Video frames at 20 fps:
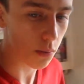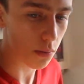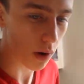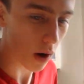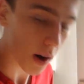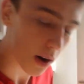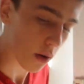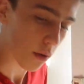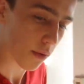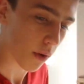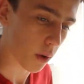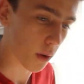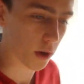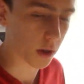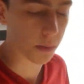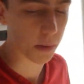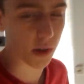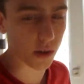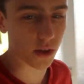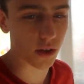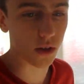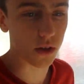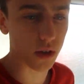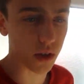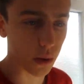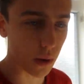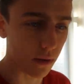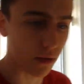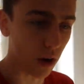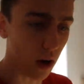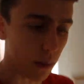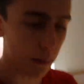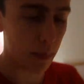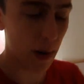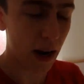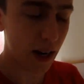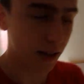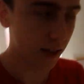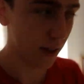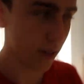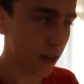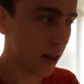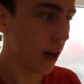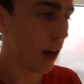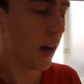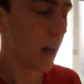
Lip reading: brand new folders because the other two I've got battered.